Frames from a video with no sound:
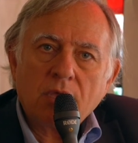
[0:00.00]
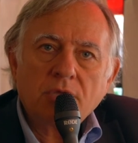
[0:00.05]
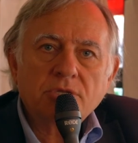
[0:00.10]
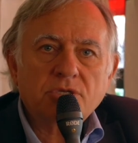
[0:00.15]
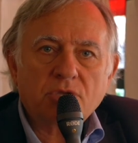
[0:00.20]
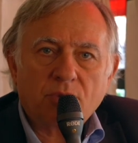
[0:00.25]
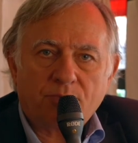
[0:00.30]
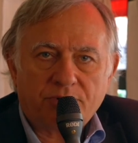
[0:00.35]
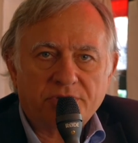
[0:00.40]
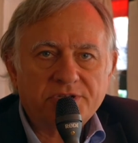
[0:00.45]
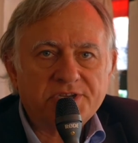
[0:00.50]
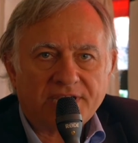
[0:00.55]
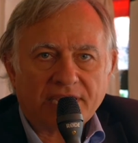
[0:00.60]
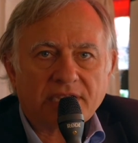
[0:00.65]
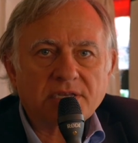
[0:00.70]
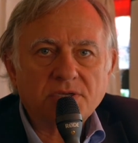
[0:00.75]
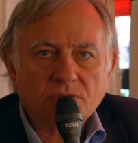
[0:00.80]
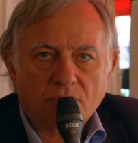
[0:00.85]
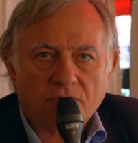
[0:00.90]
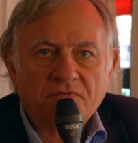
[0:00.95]
so
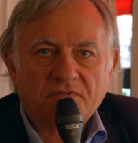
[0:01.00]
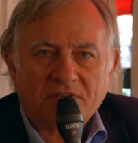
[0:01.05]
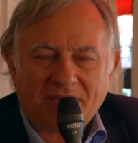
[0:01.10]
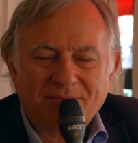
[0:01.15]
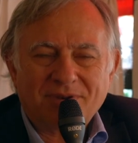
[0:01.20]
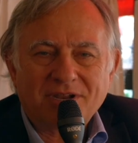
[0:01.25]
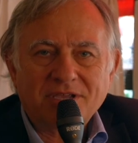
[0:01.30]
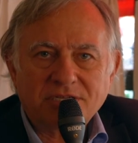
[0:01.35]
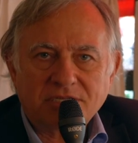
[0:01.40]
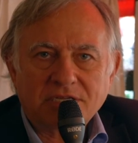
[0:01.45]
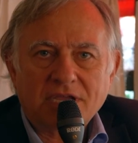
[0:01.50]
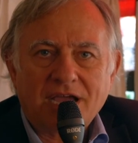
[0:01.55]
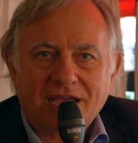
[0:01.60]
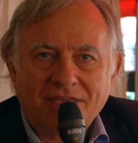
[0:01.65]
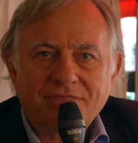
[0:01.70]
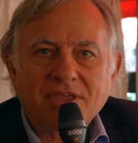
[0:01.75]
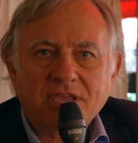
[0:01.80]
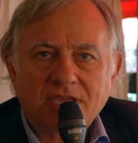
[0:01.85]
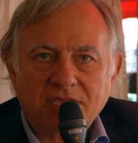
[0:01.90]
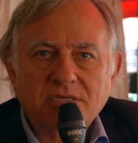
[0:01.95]
protect your families.
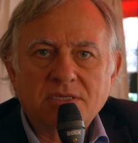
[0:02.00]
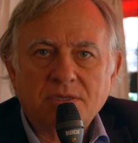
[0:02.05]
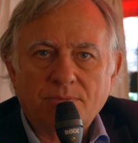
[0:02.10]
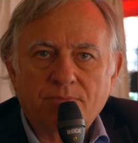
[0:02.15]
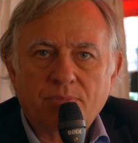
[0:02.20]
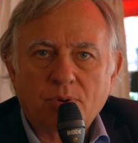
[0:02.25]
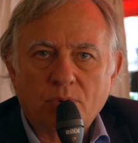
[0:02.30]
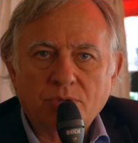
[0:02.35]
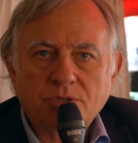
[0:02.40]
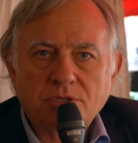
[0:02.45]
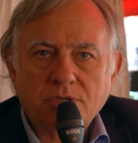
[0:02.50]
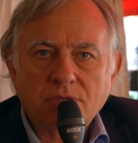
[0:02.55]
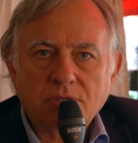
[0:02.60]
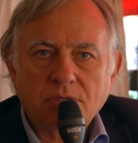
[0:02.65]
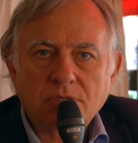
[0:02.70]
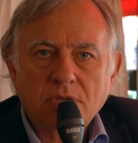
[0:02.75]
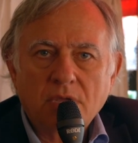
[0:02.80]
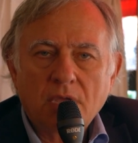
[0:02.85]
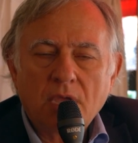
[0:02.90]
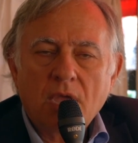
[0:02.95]
I think it's
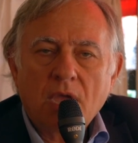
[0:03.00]
important.